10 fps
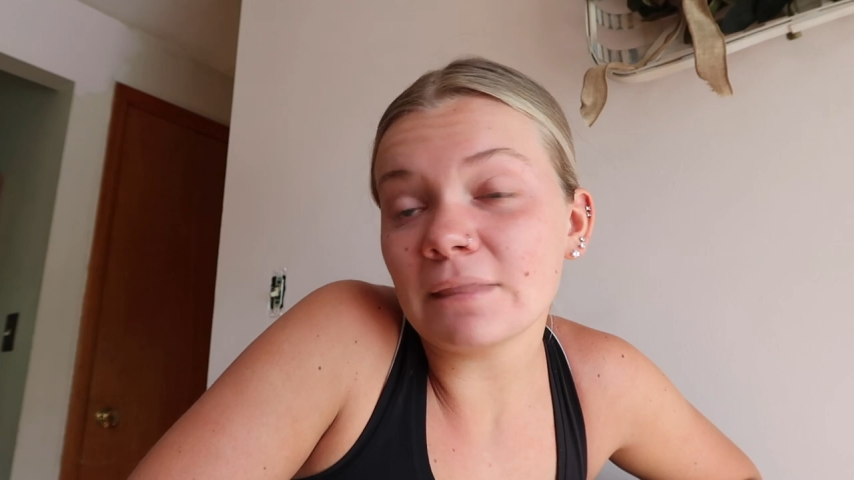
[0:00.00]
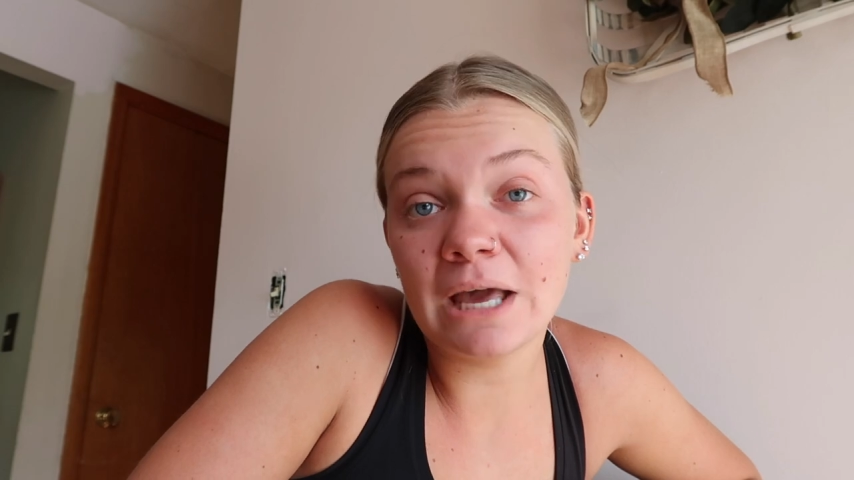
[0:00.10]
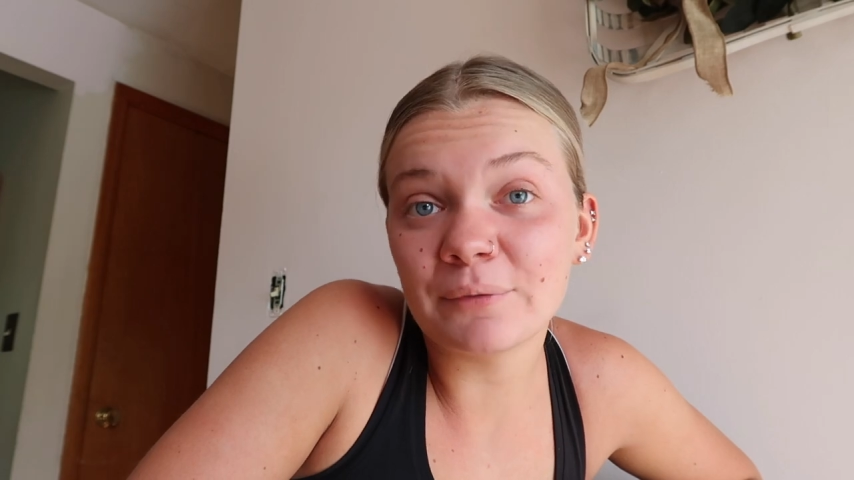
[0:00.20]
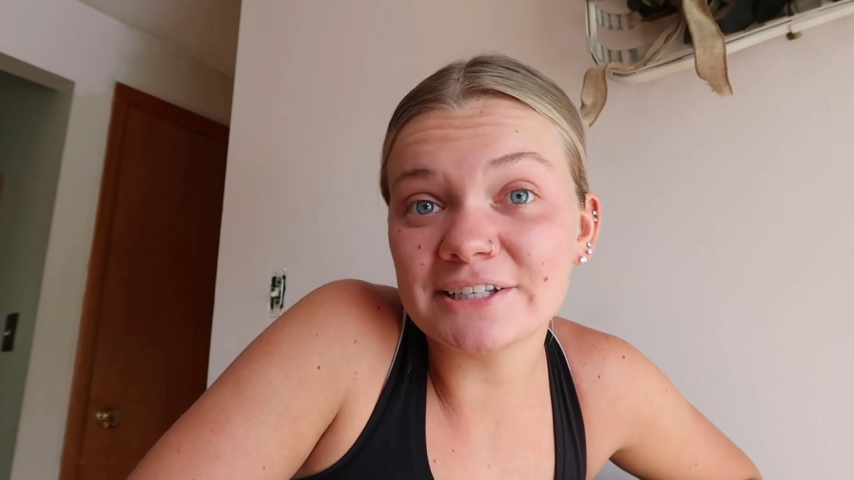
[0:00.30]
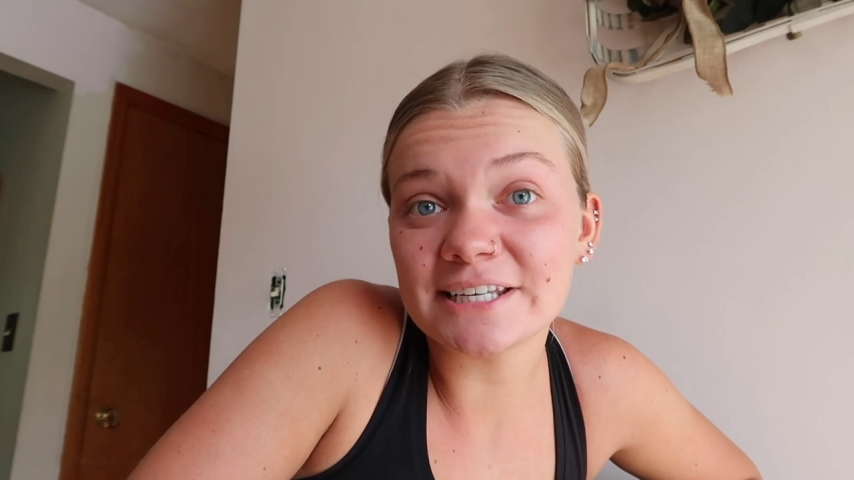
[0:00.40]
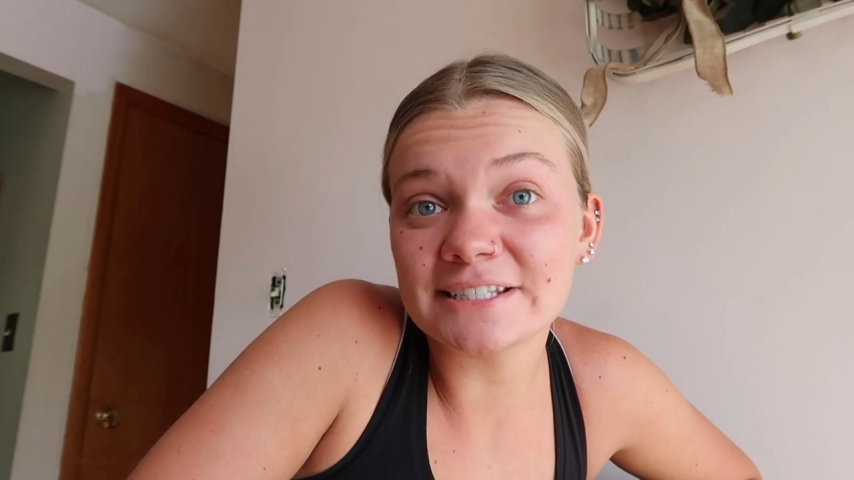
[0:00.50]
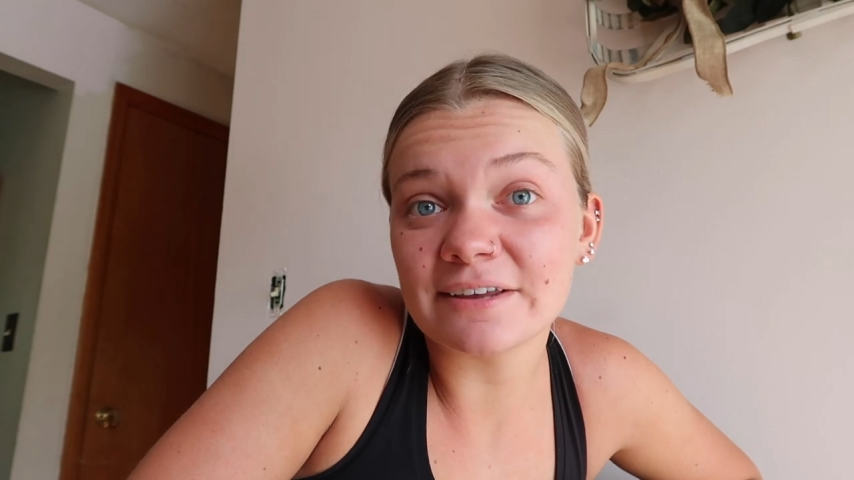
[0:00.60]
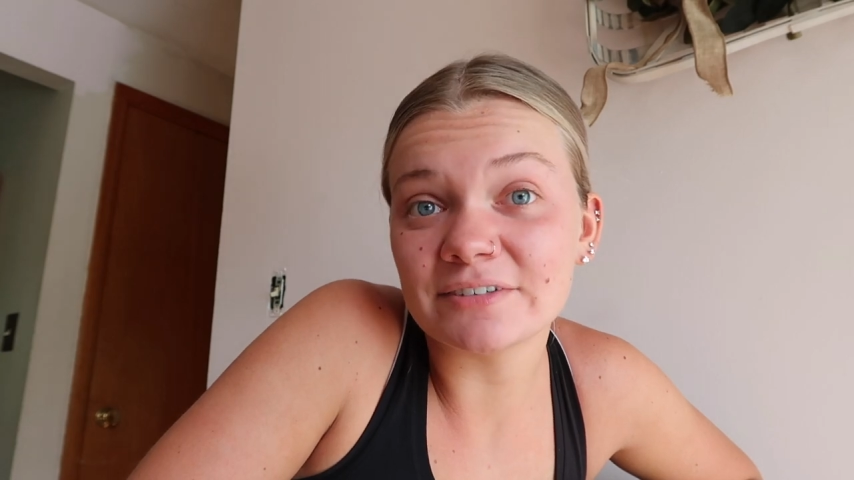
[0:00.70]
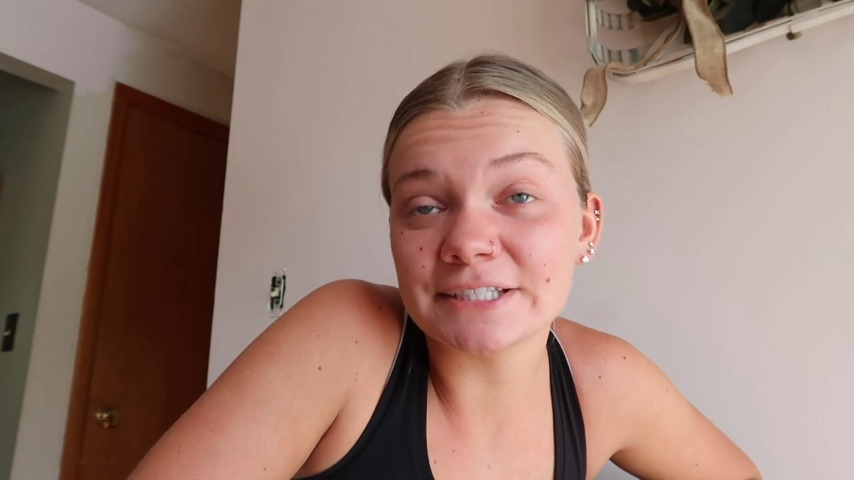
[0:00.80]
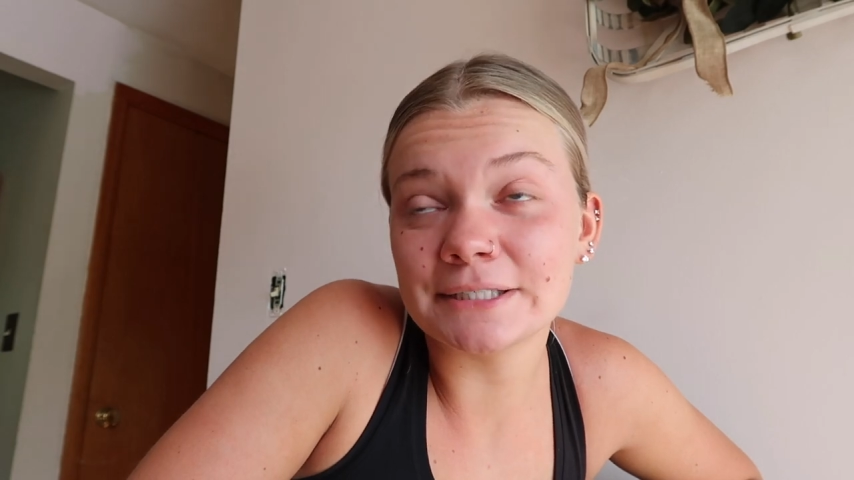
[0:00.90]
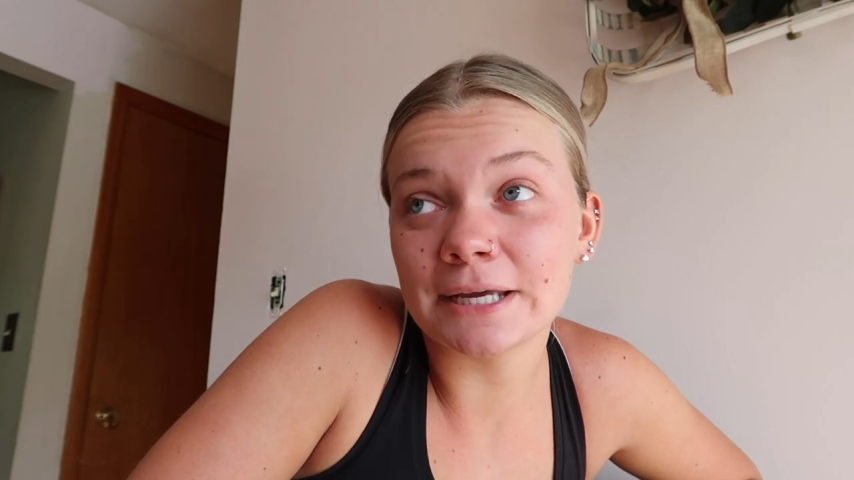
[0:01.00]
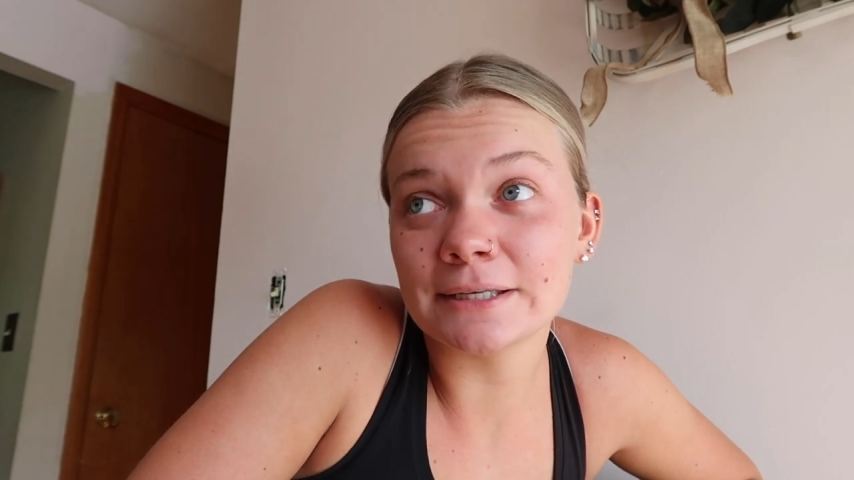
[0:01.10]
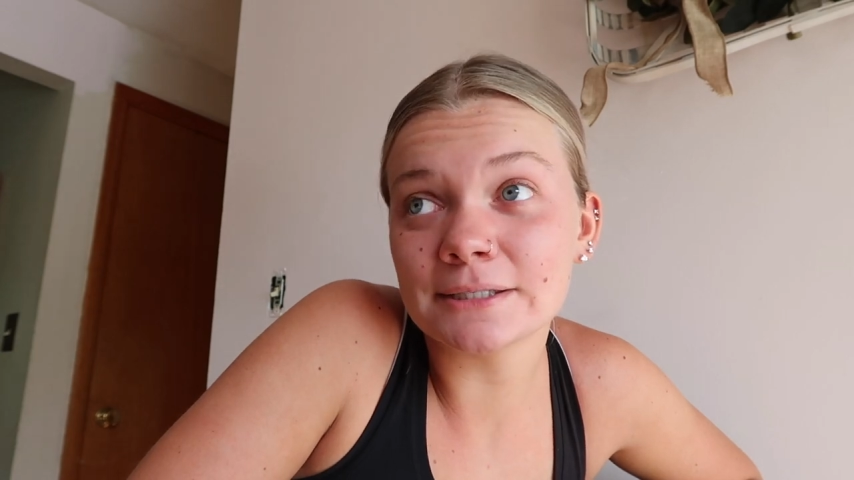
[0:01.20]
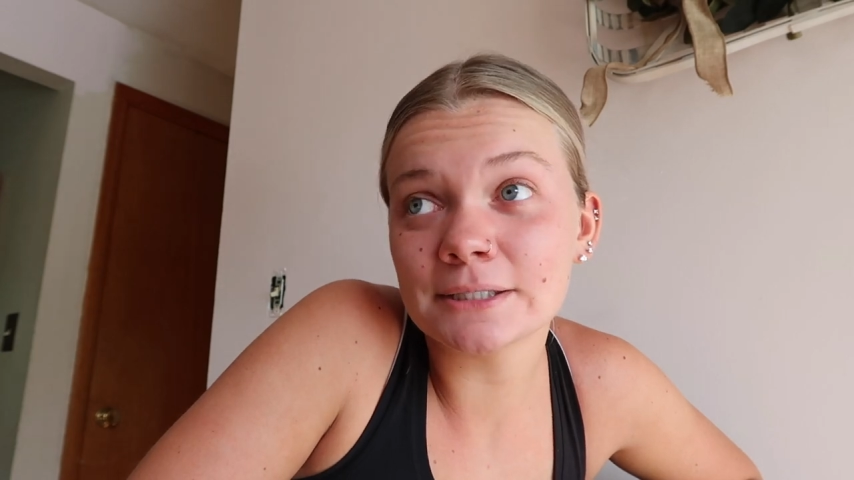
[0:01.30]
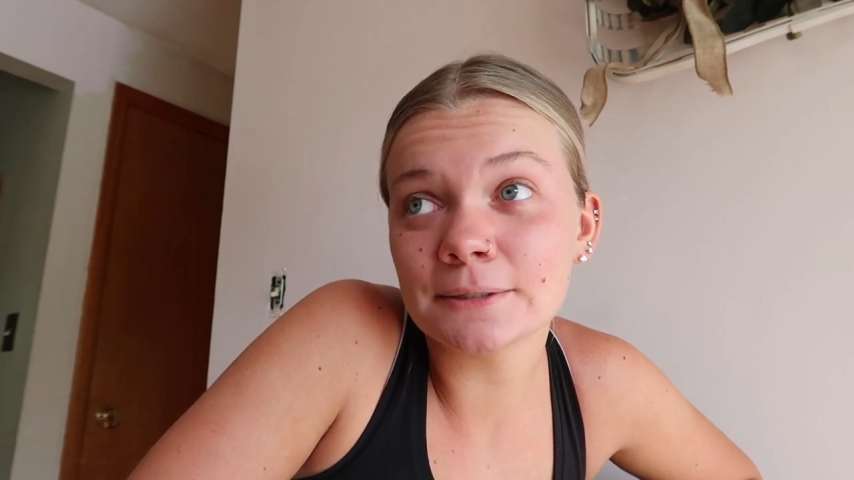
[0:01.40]
I want to say seventeen
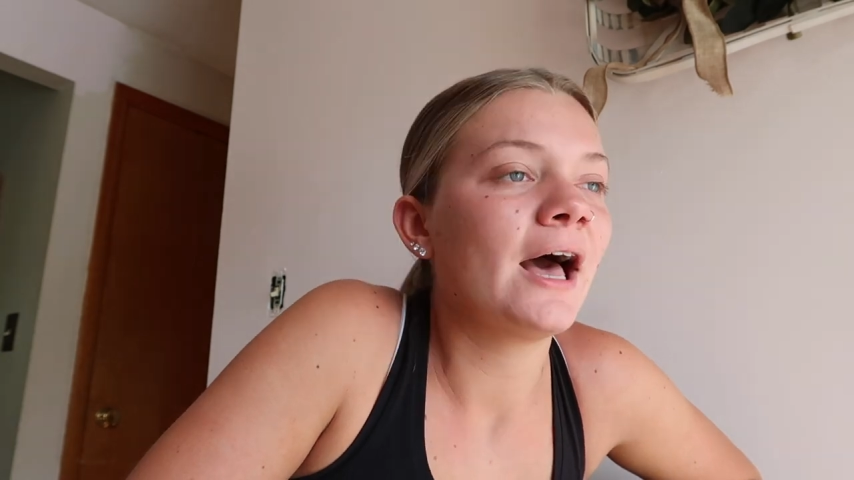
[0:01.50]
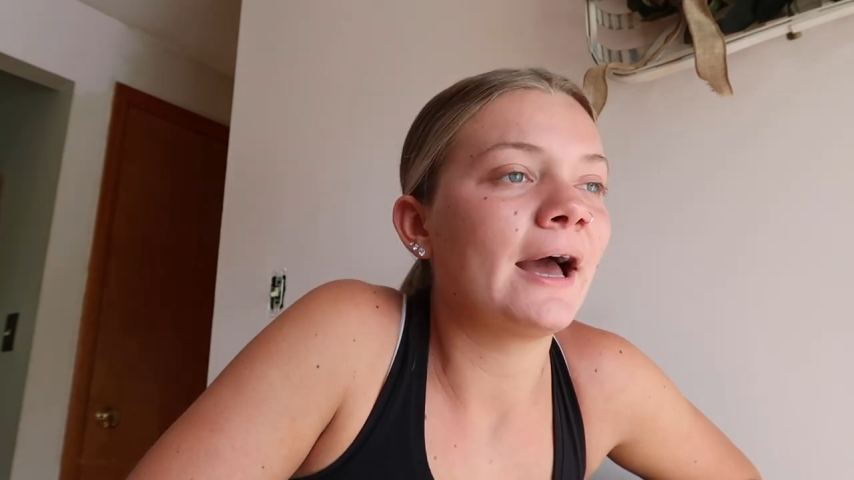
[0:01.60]
days.